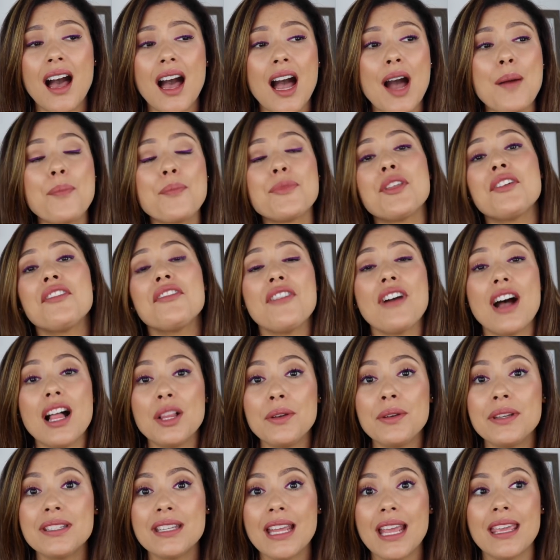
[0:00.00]
The
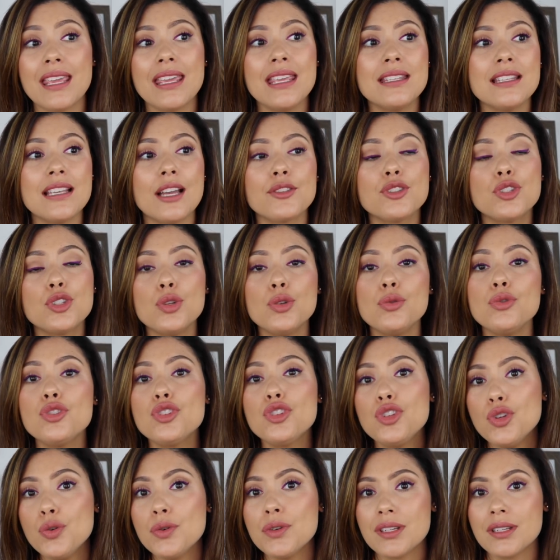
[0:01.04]
following day he saw two
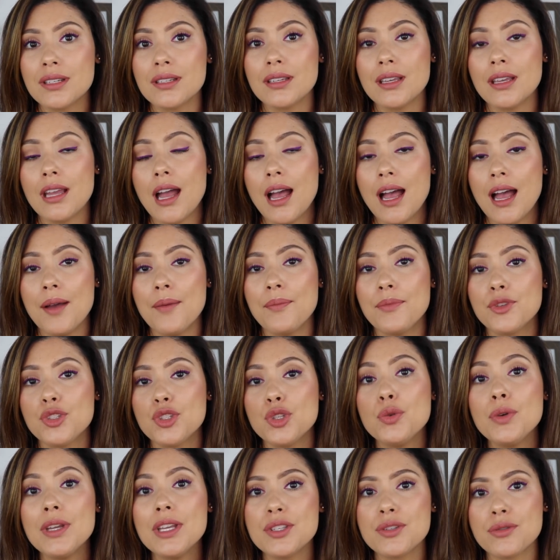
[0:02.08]

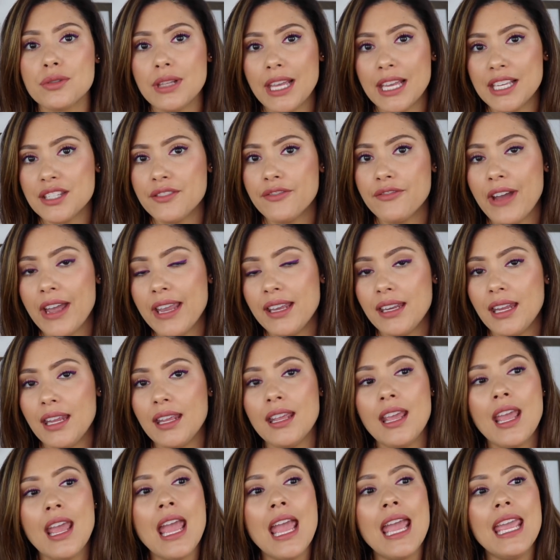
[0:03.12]
Israelites
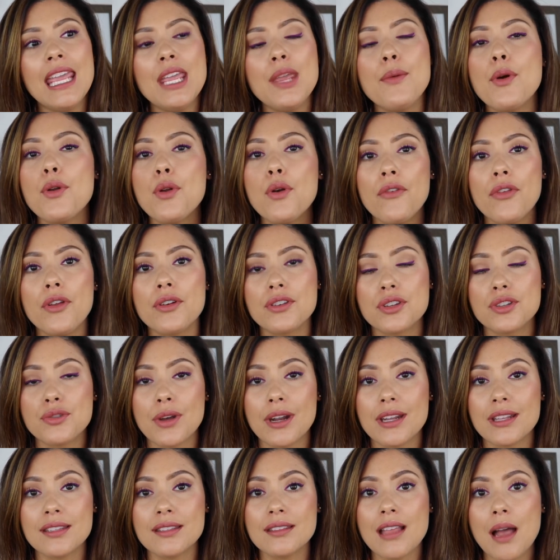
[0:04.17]
fighting. He went over there to
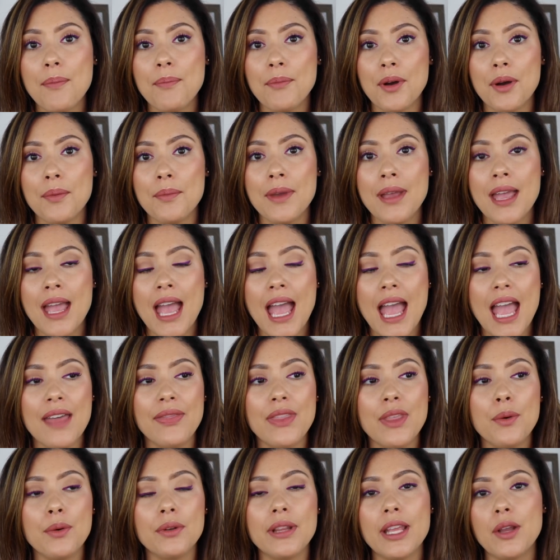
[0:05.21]
try to stop them,
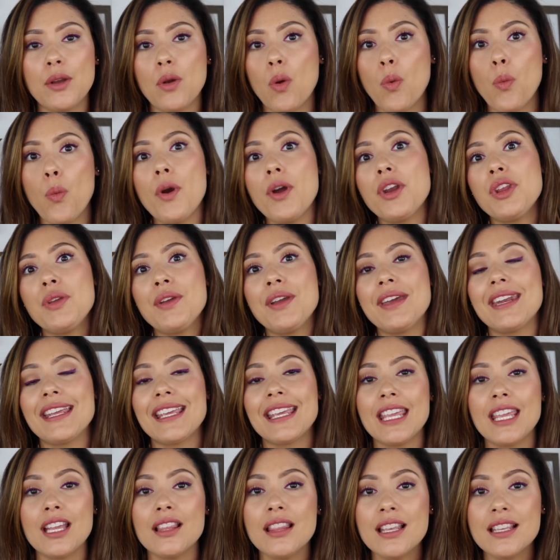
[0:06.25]
and they were like, well, what are you gonna
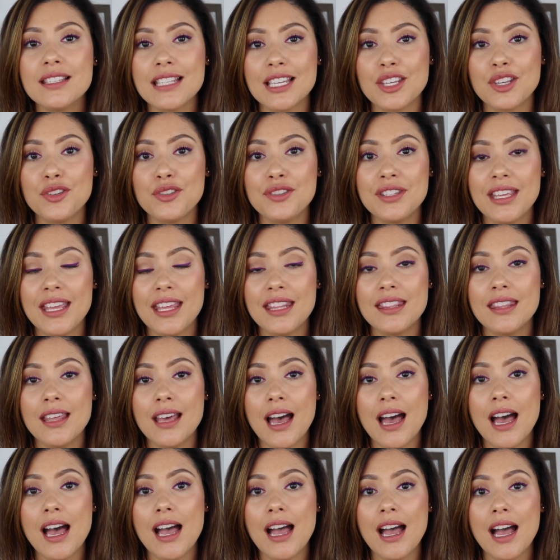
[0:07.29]
kill us like you did
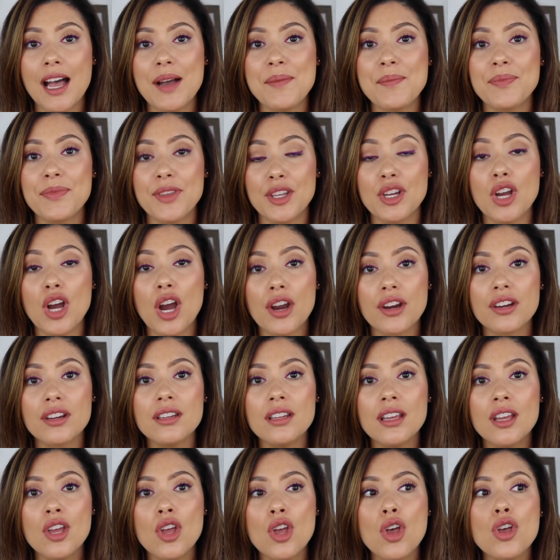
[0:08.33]
the
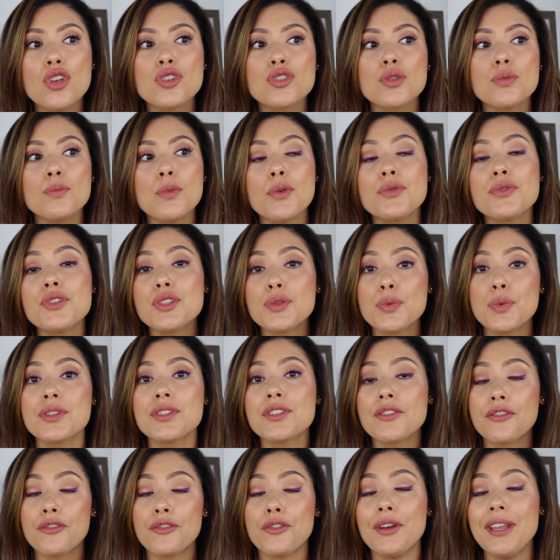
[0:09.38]
guard? So Moses
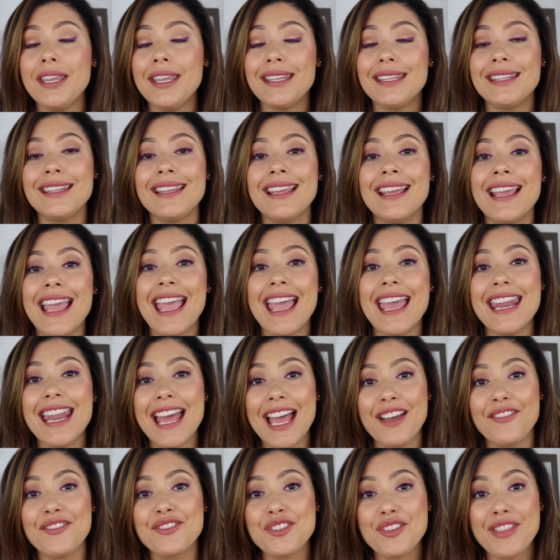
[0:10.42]
was afraid, and
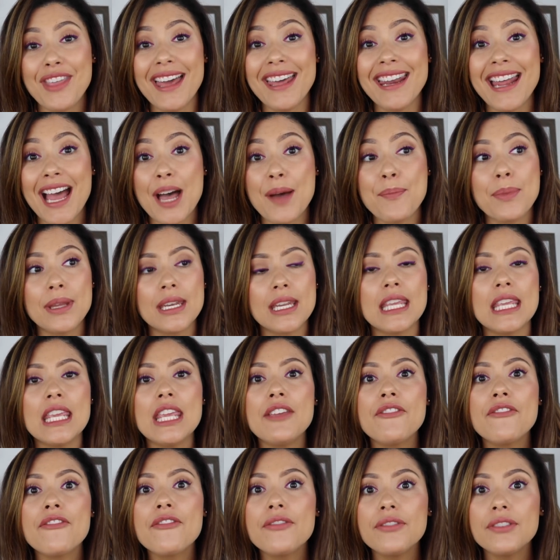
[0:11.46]
after that happened,
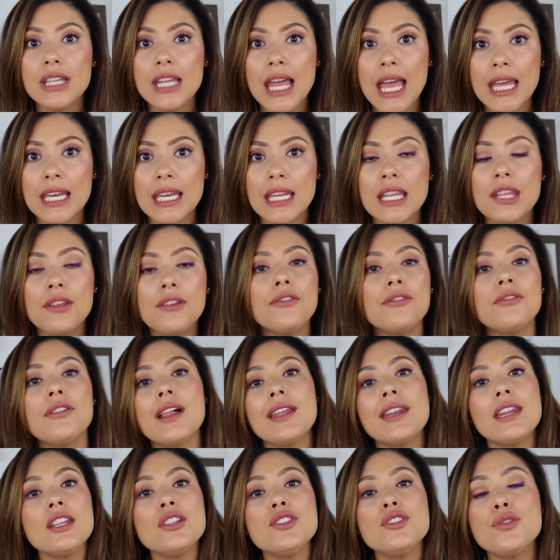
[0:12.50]
he
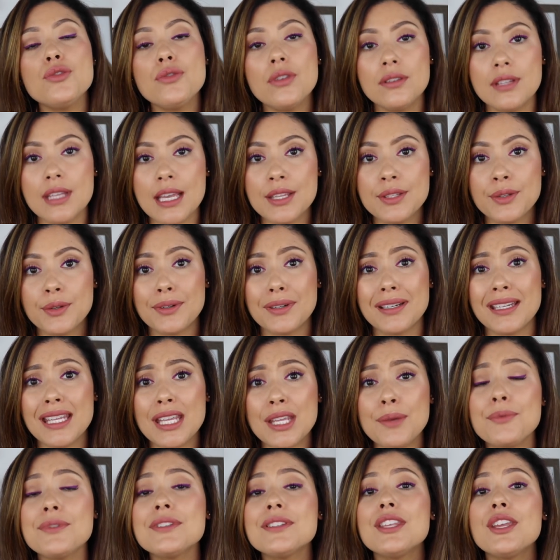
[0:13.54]
fled into the desert, and
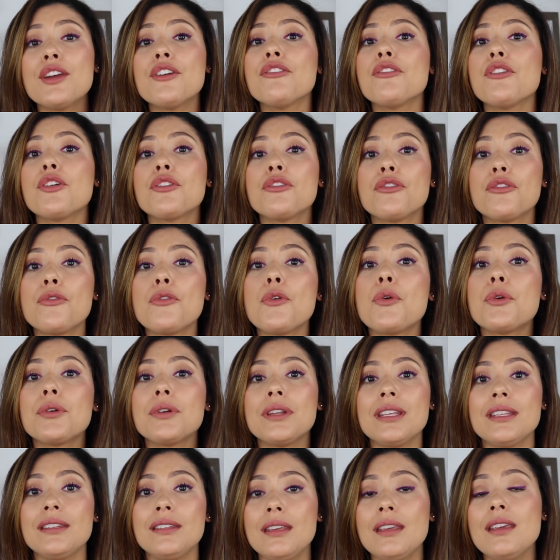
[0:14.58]
he was there for
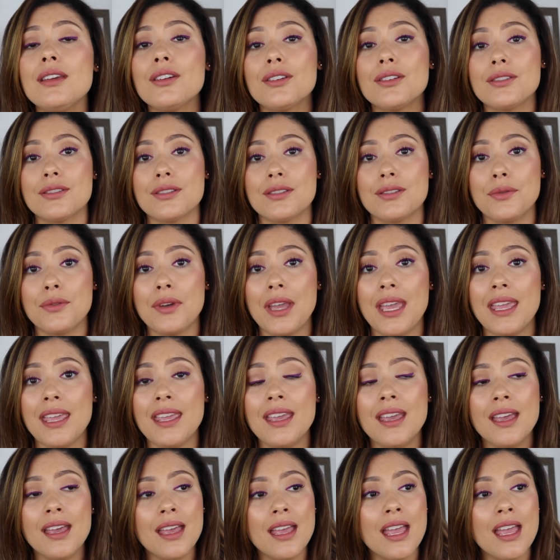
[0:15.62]
40 years, okay?